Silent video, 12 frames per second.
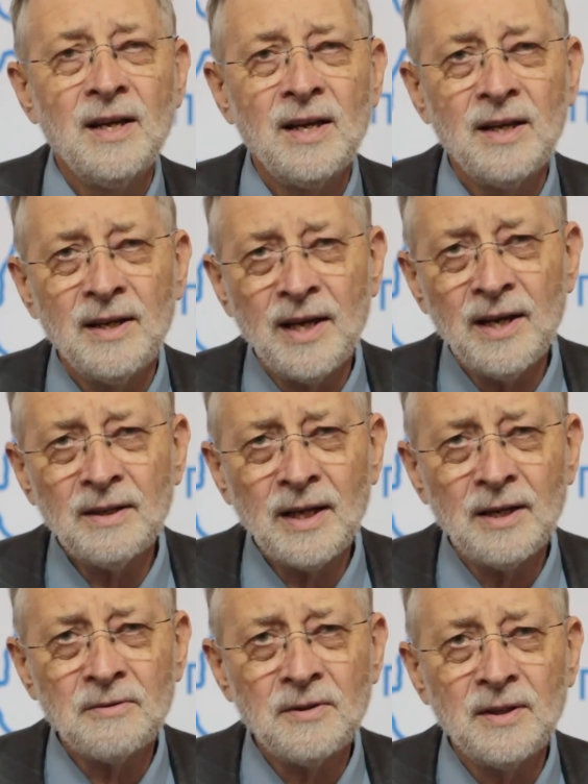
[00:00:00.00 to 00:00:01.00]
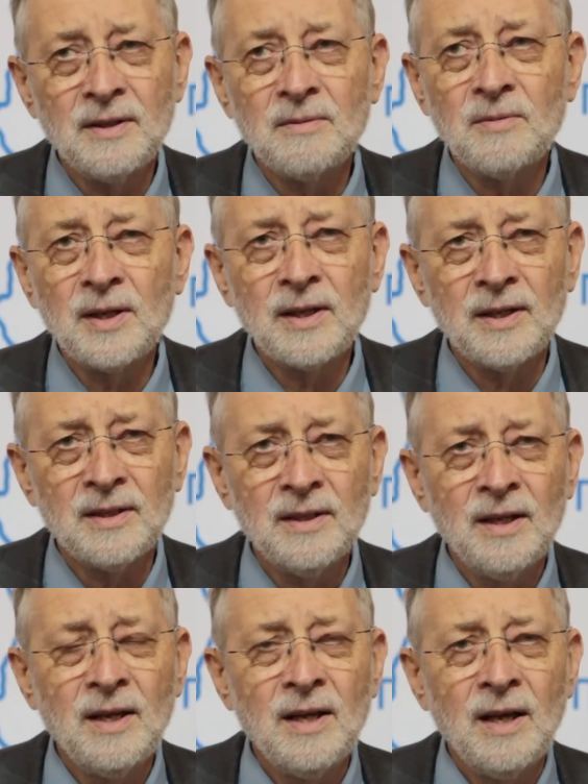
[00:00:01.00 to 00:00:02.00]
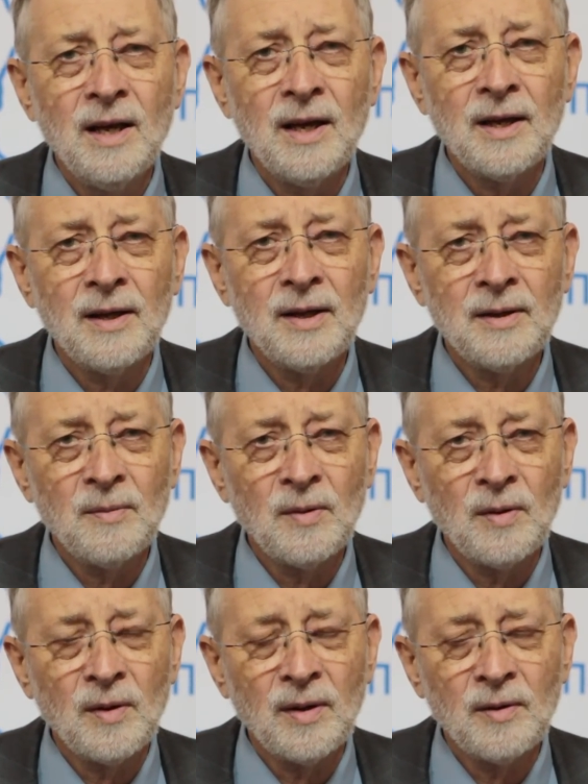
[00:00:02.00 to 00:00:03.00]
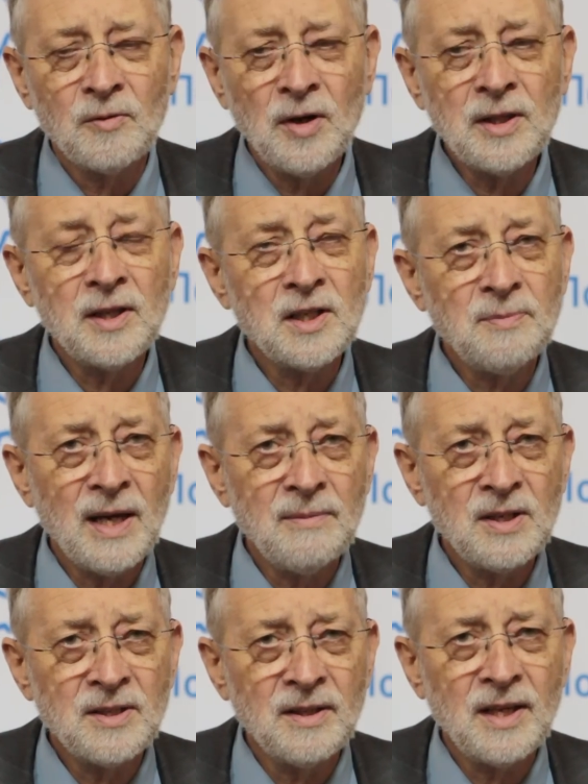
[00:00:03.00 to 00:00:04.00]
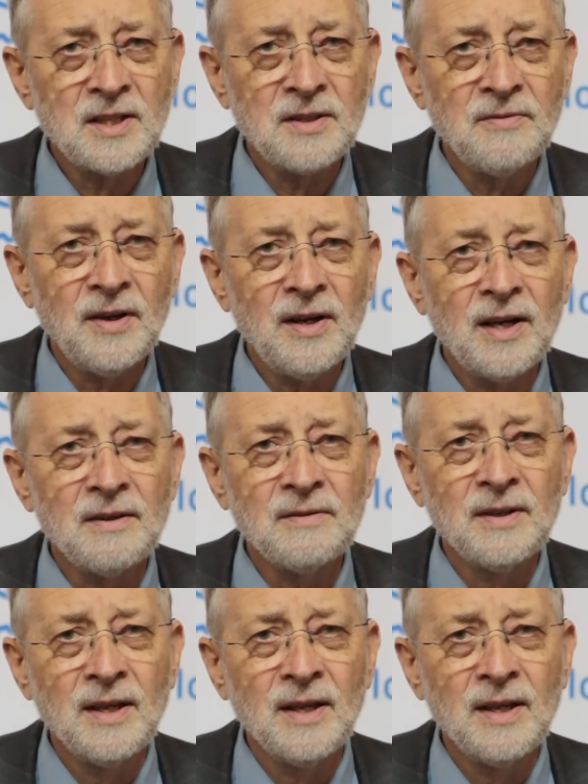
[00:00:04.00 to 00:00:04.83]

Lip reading: In our country we can treat these babies and they survive.